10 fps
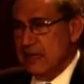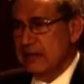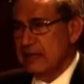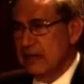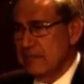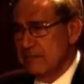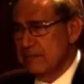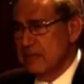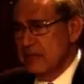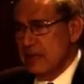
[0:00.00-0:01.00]

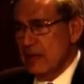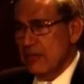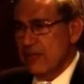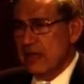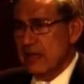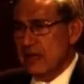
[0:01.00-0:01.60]
the